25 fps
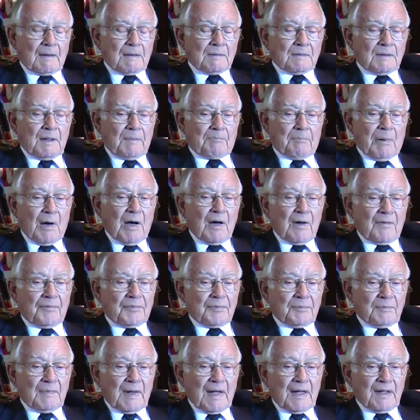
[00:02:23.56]
apart
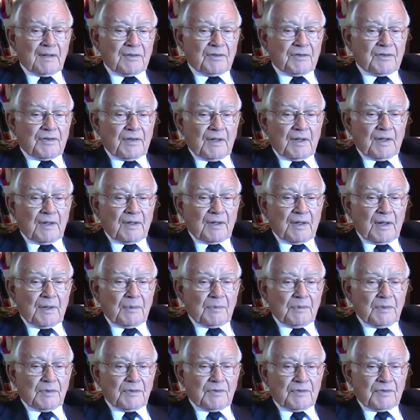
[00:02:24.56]
from that, there
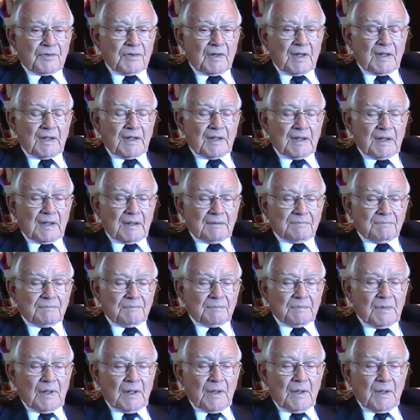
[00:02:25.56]
was
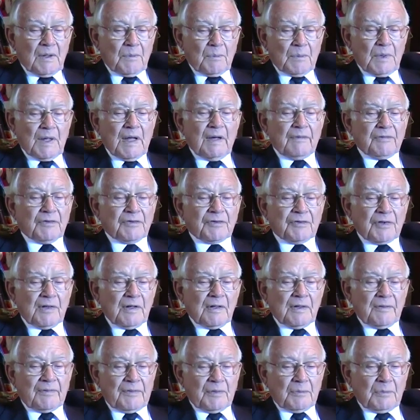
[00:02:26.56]
we have a
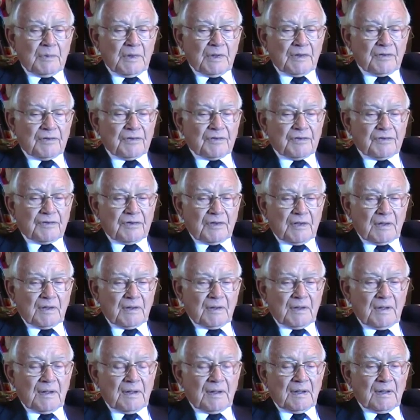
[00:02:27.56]
server which
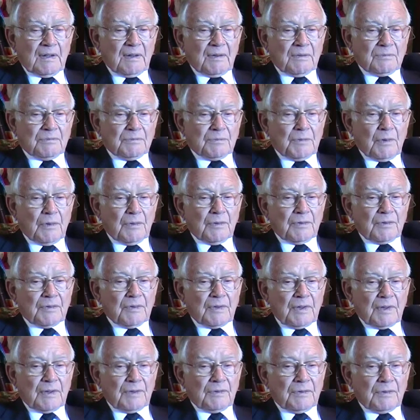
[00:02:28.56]

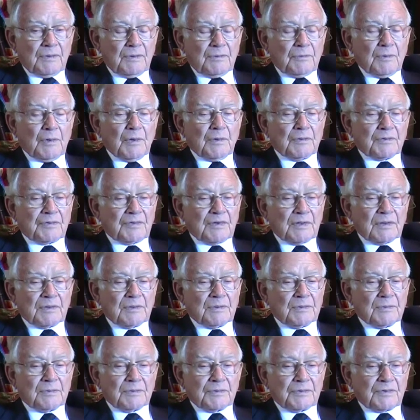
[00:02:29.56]
the Royal
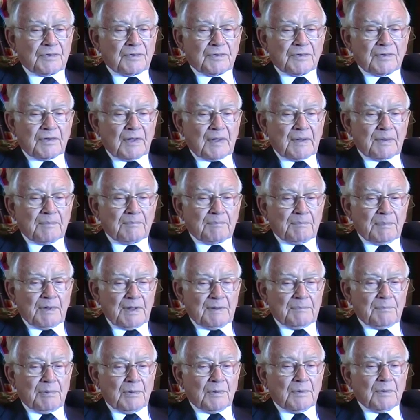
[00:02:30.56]
Signals
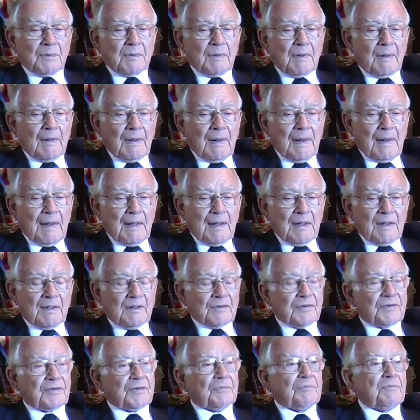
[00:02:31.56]
people
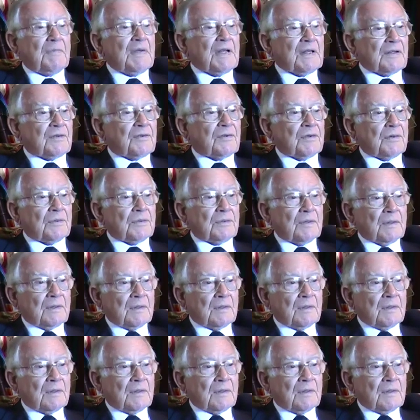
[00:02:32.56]
submit to,